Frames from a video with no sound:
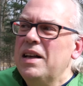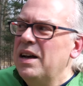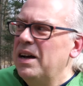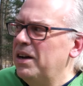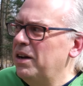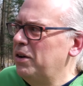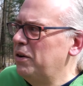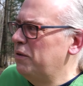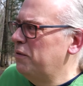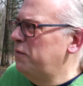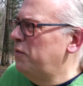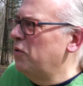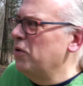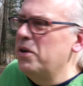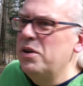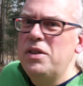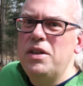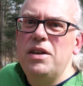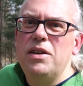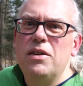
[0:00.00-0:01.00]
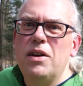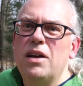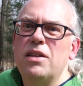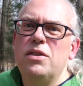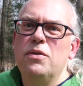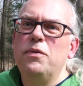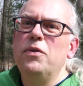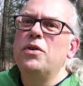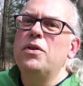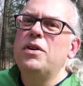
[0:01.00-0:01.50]
for the
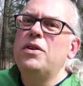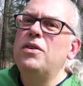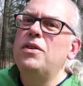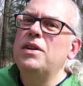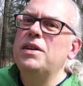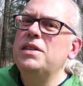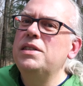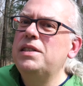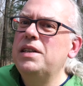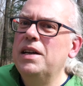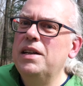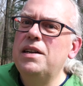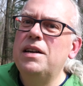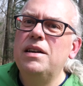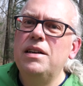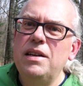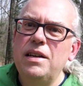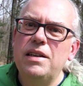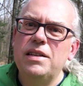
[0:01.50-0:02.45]
the vertical antenna.